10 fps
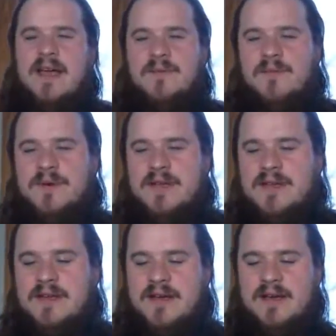And
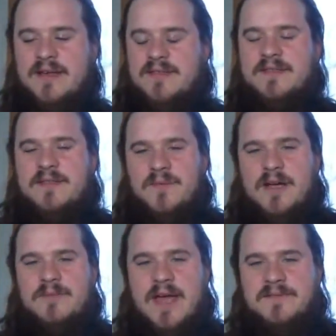when and this
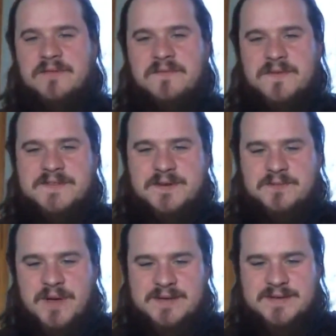is why we have a
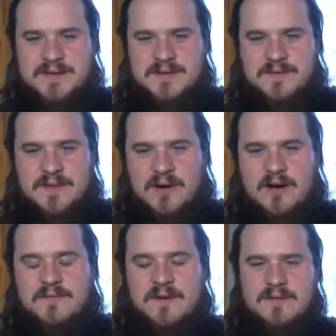physical basis for the
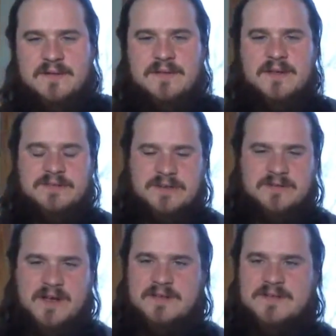offerings and
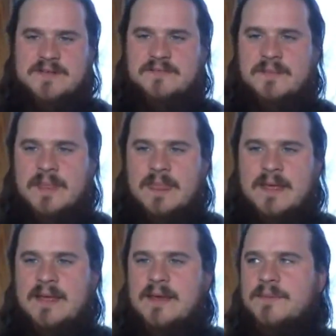theurgic rites,
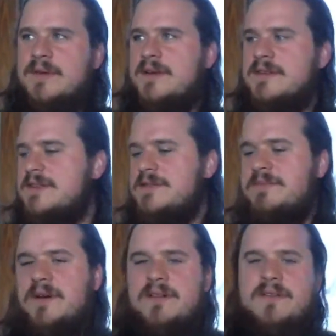because this is
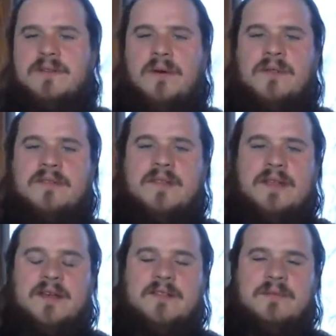part of the soul
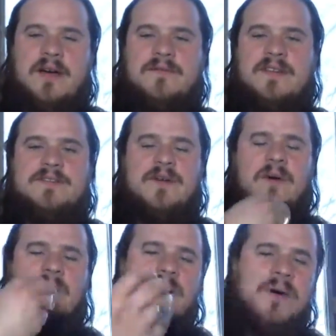extending its providence
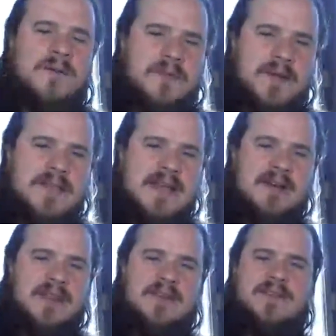all the way
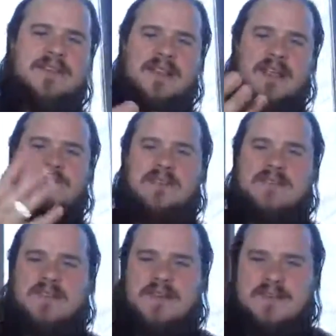down, even to
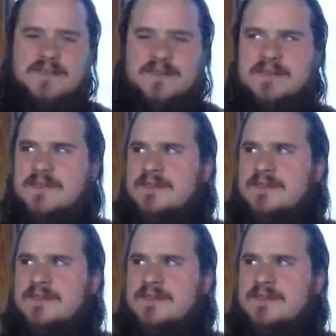lifeless things,